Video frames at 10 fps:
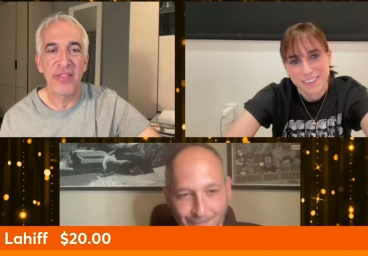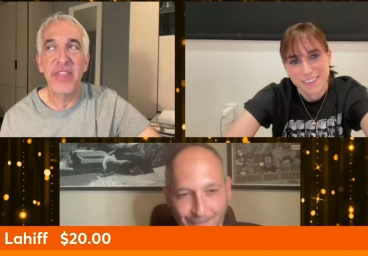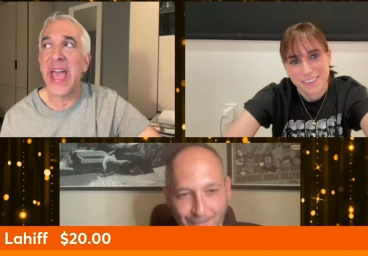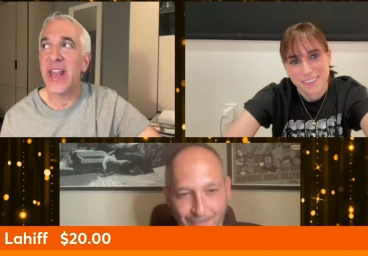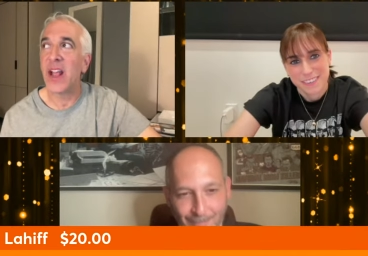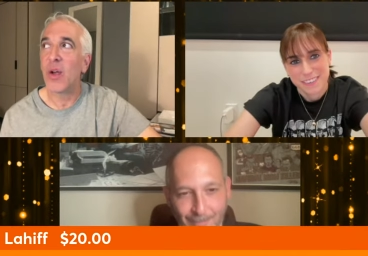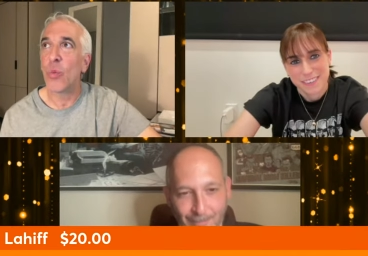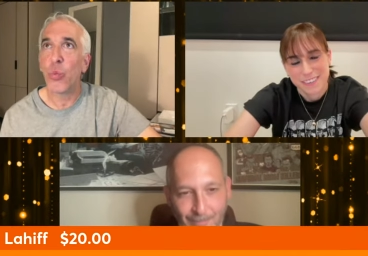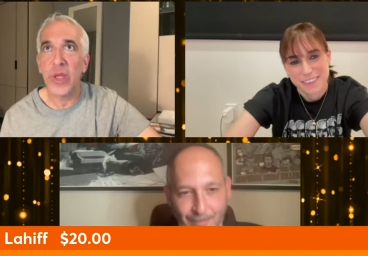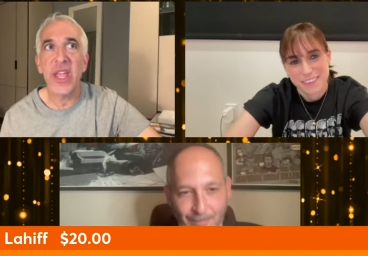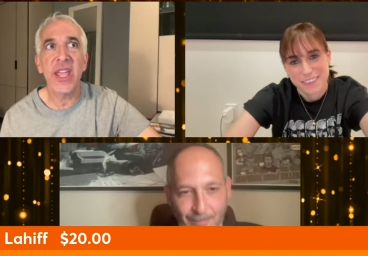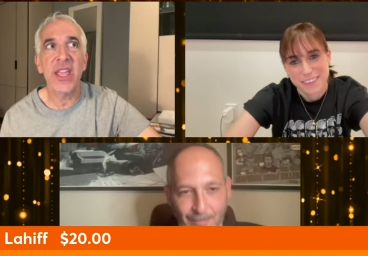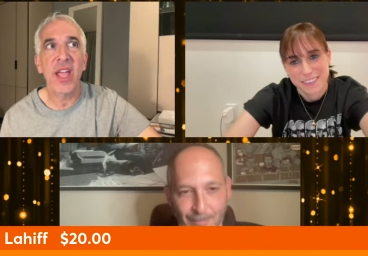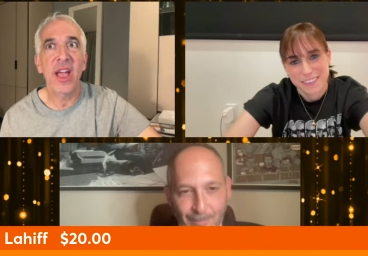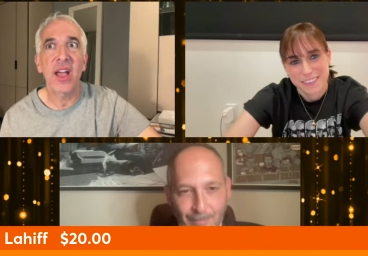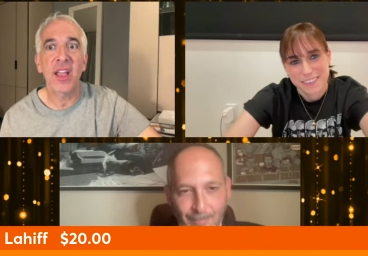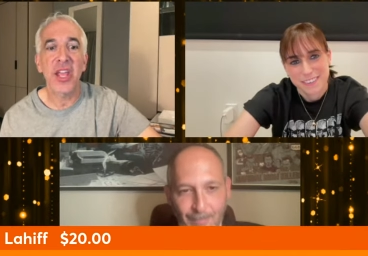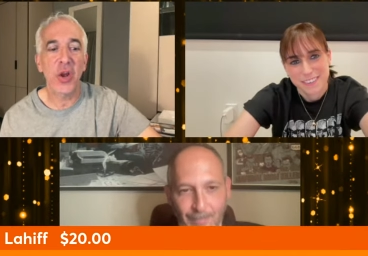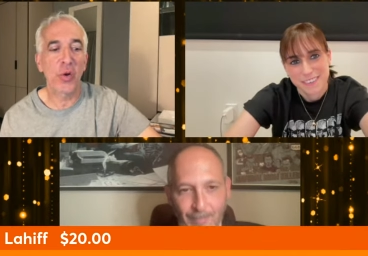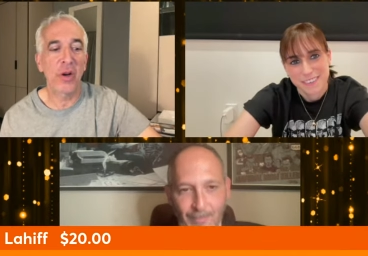Speaker 1: that we,
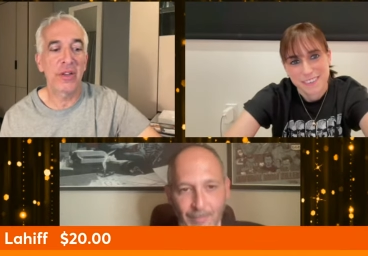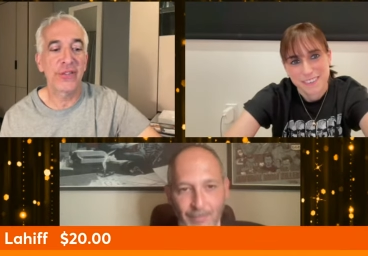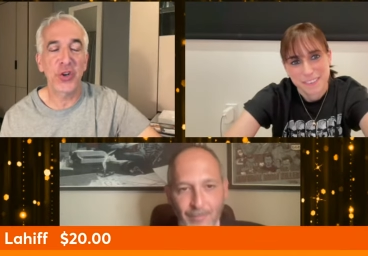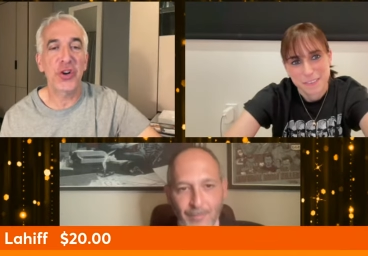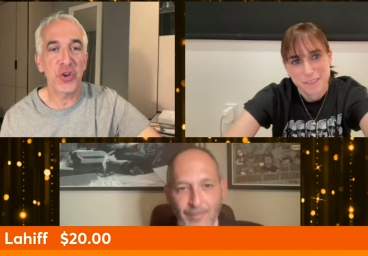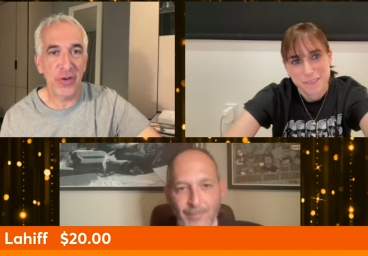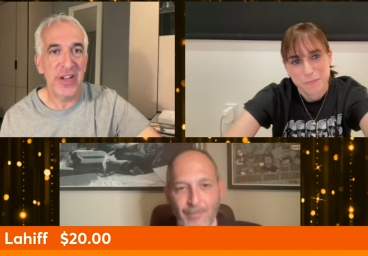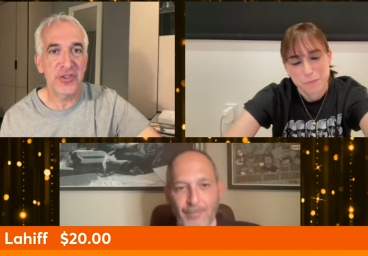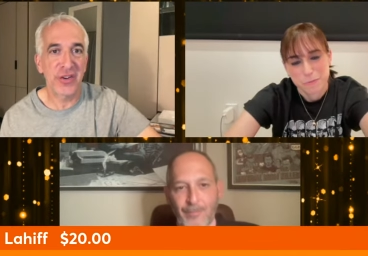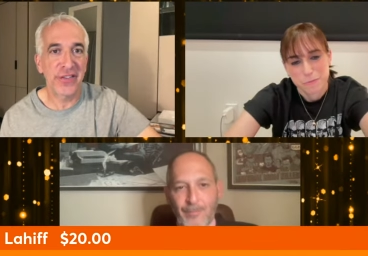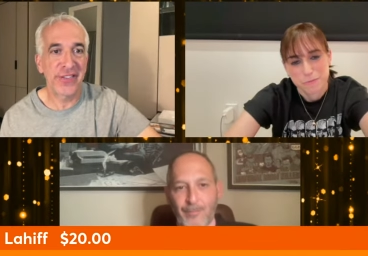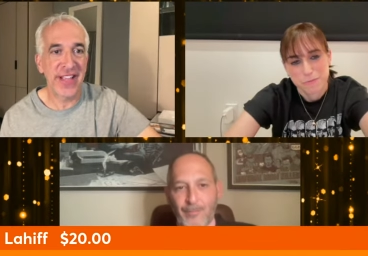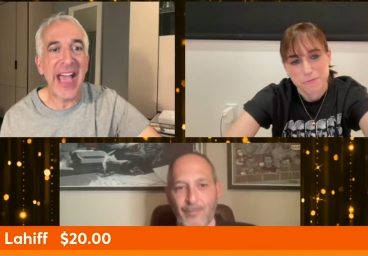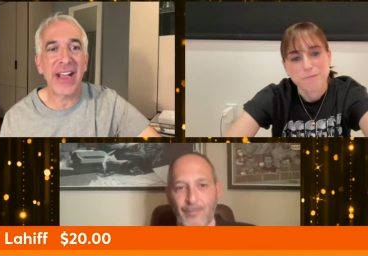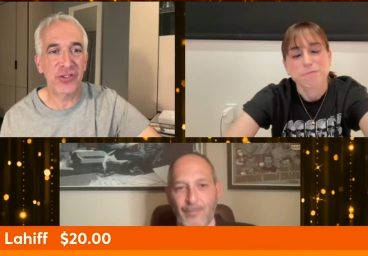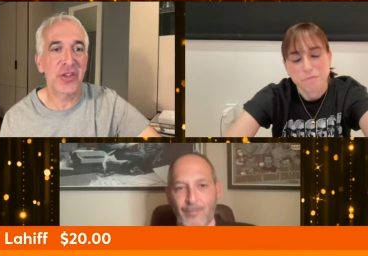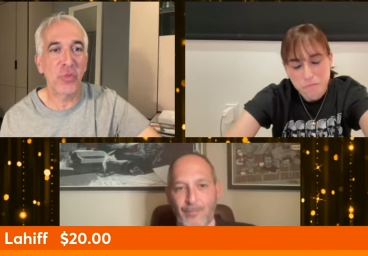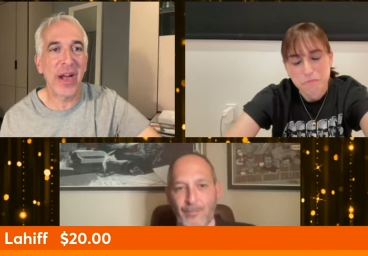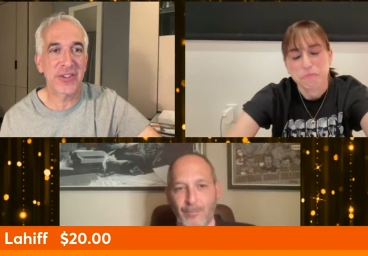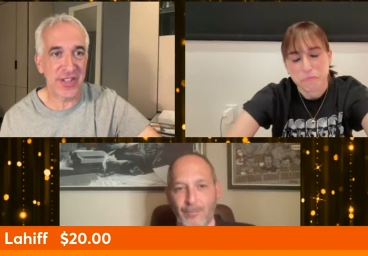you know, stirred your interest to actually
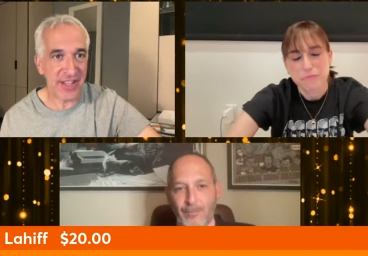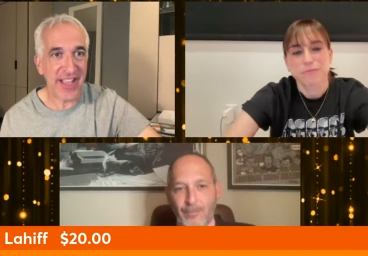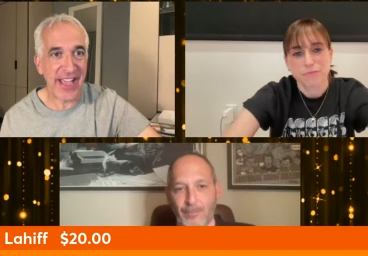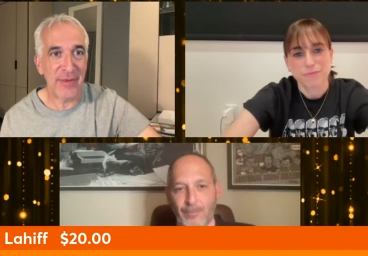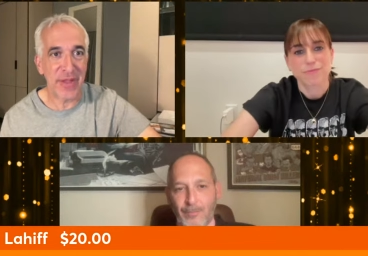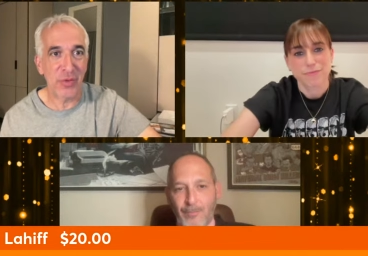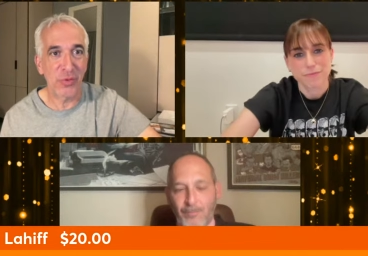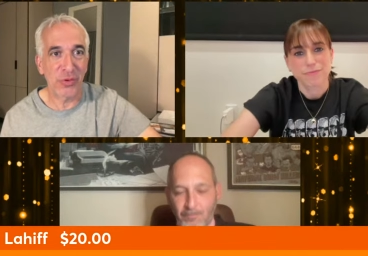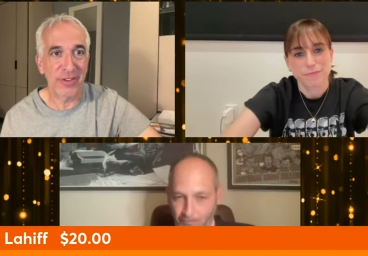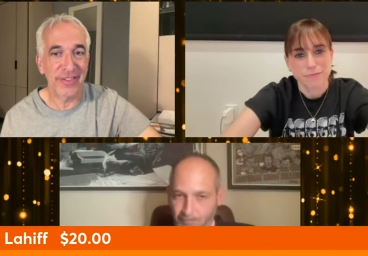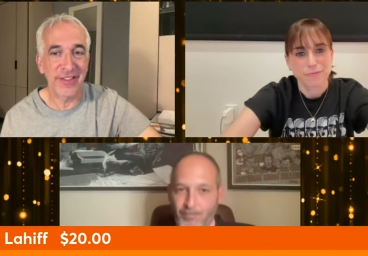watch the Academy Awards.